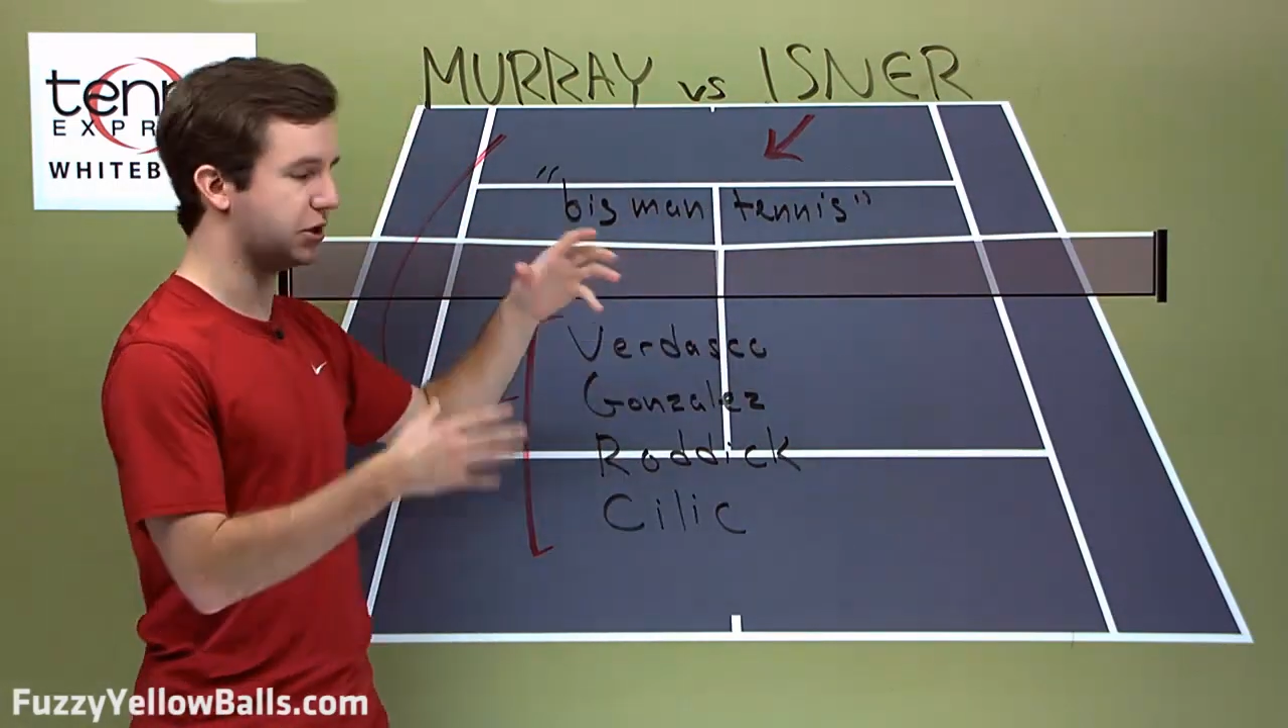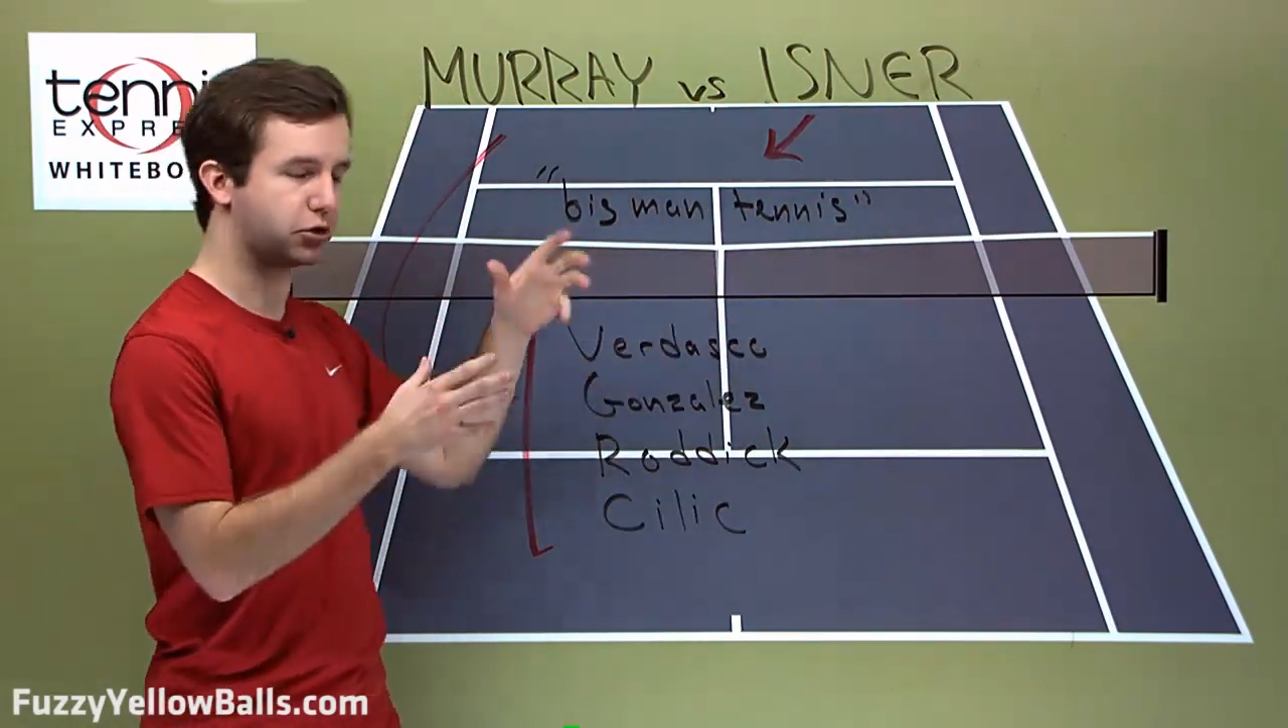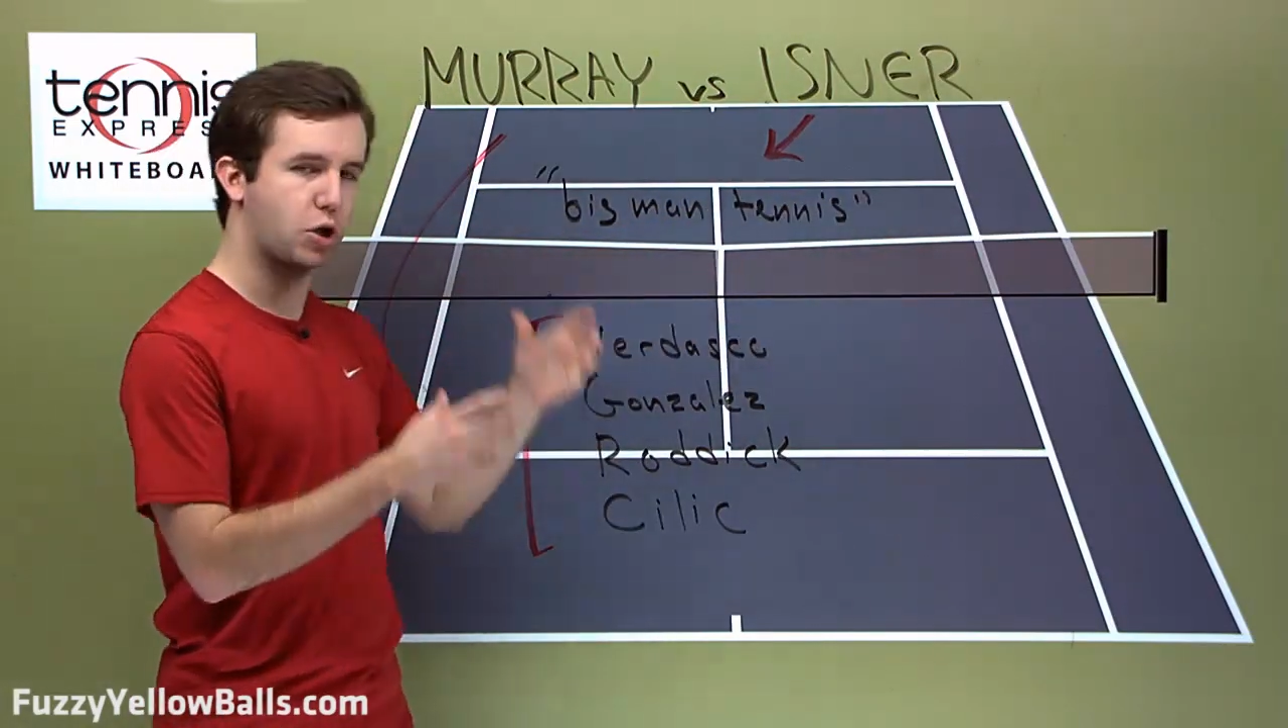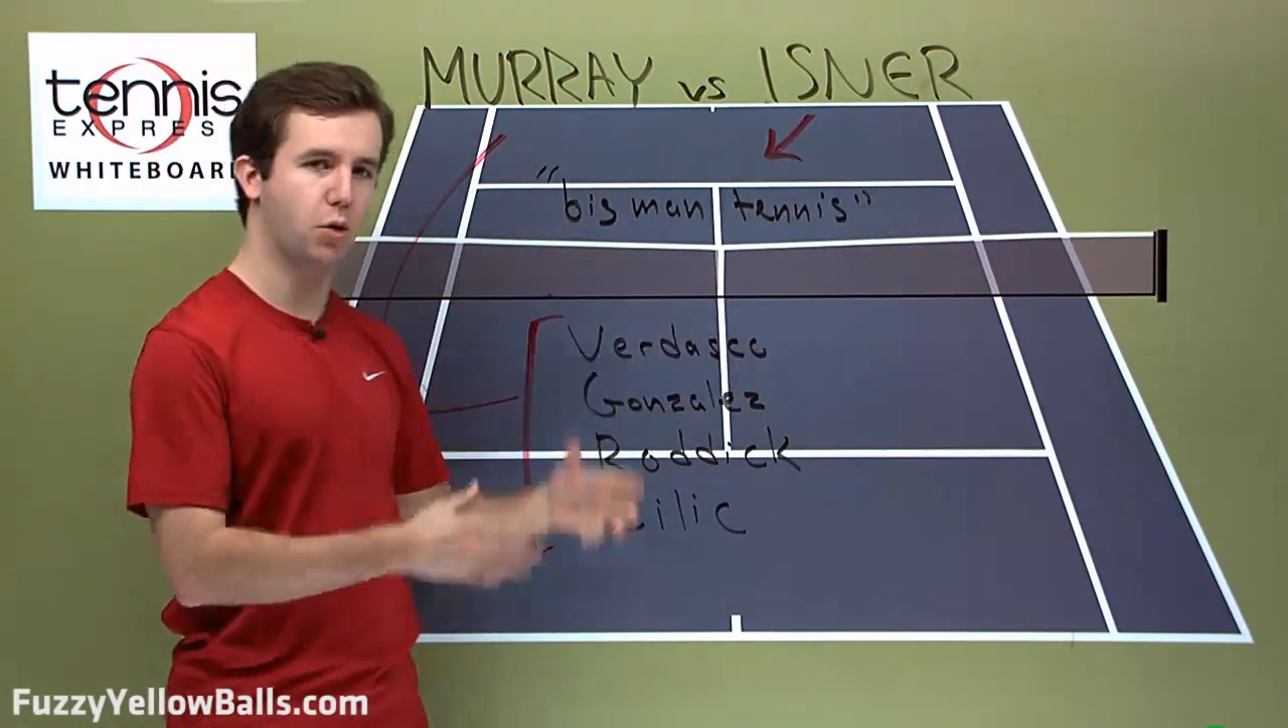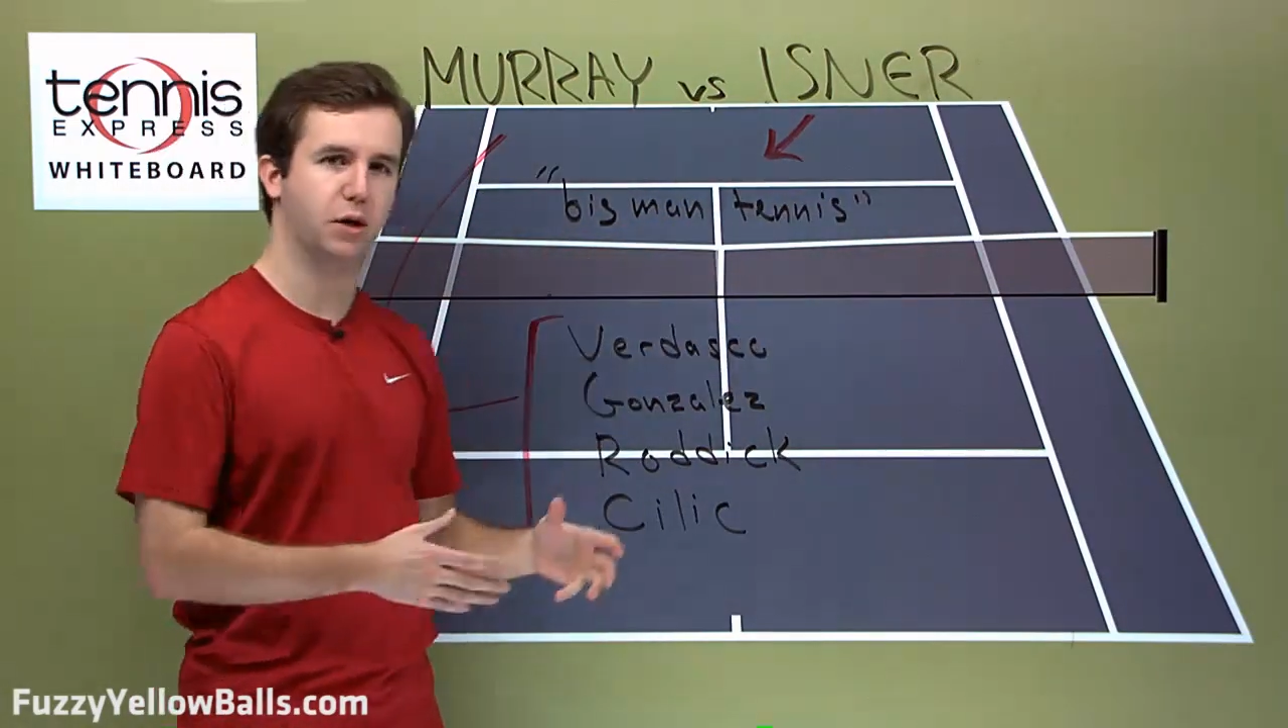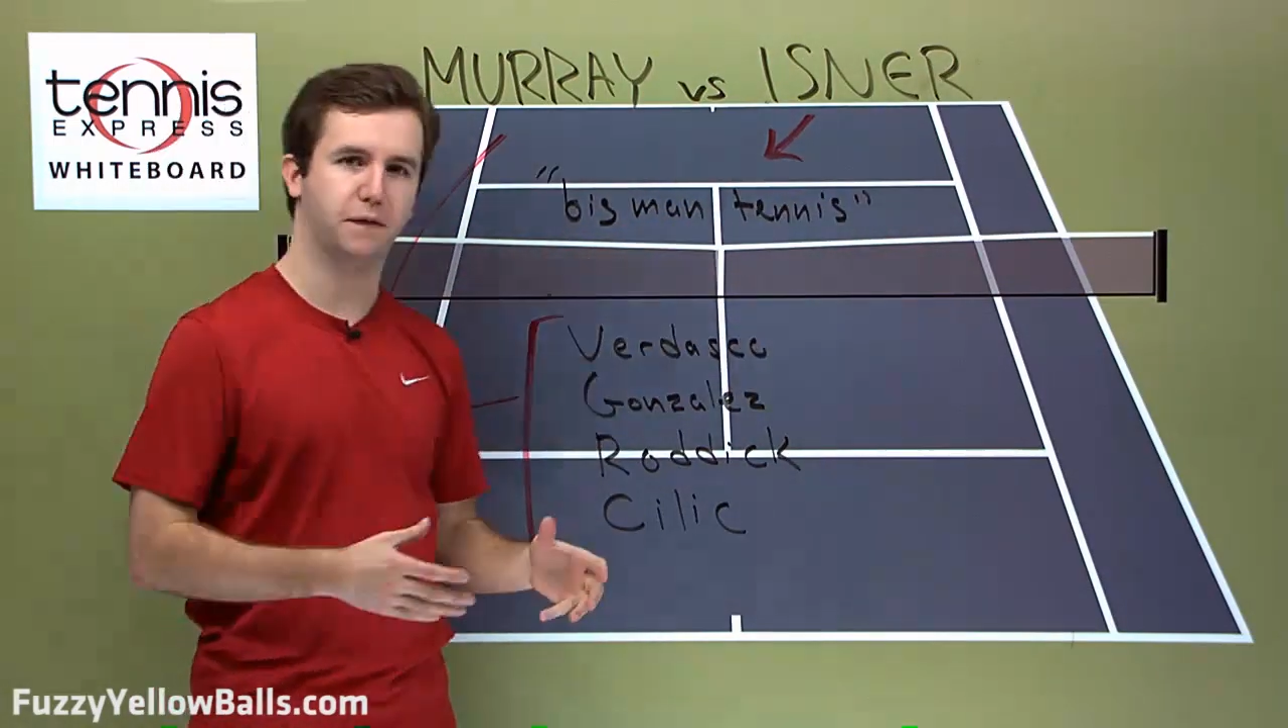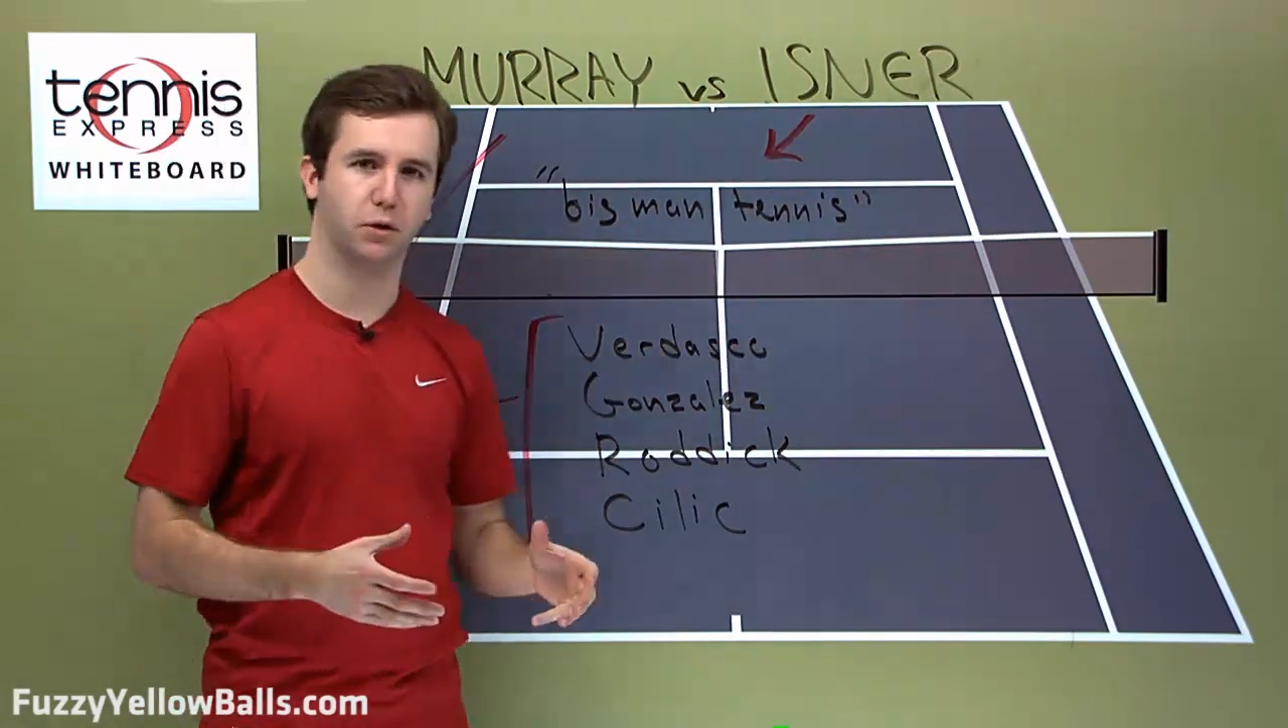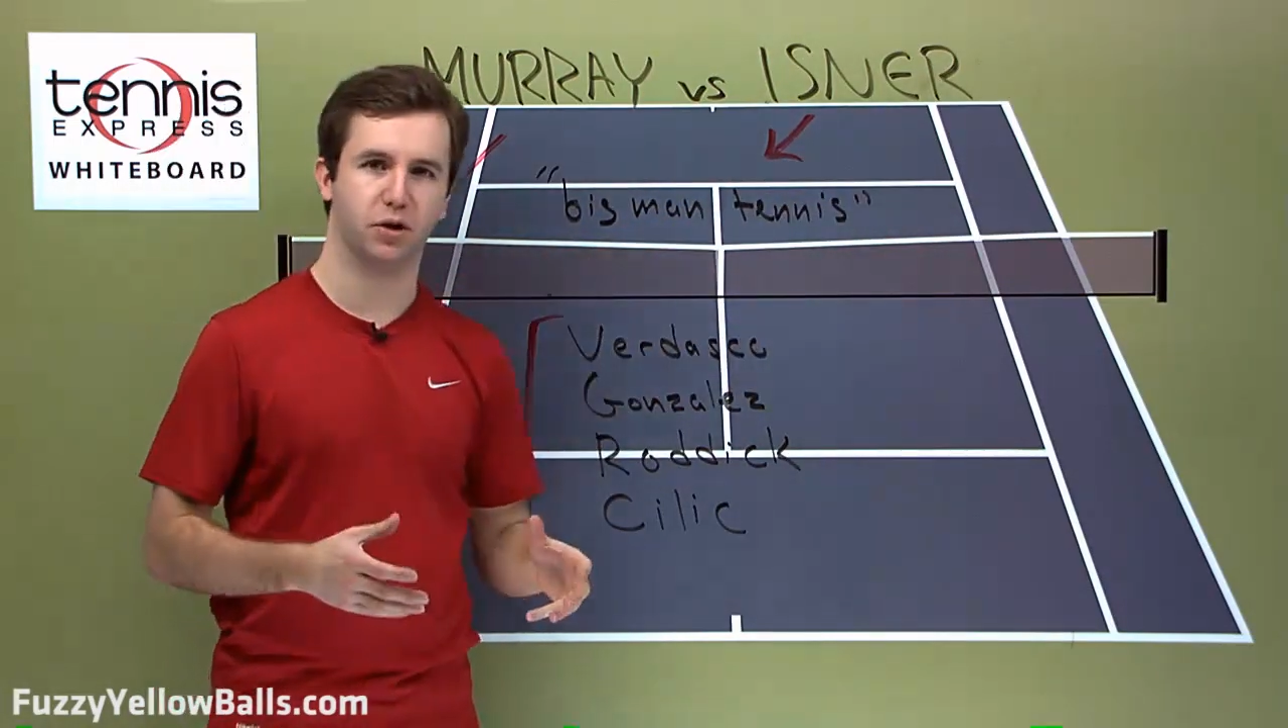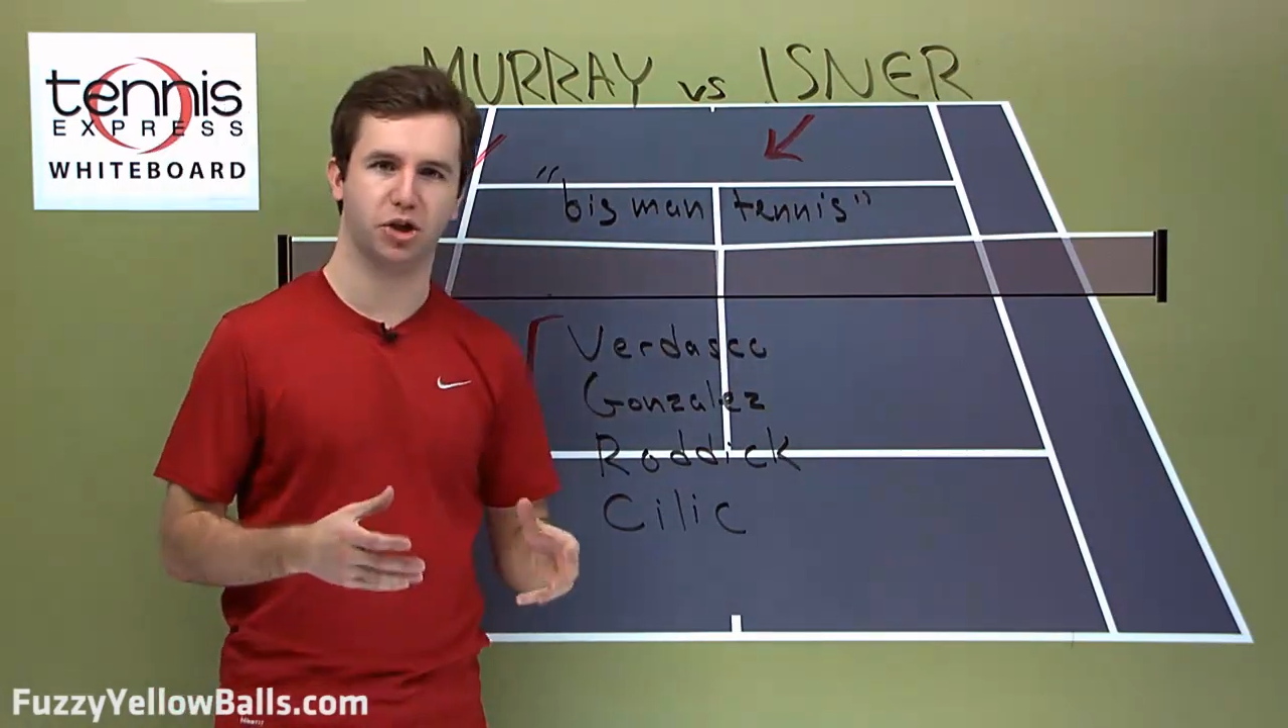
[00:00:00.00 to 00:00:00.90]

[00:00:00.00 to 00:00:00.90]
He's going for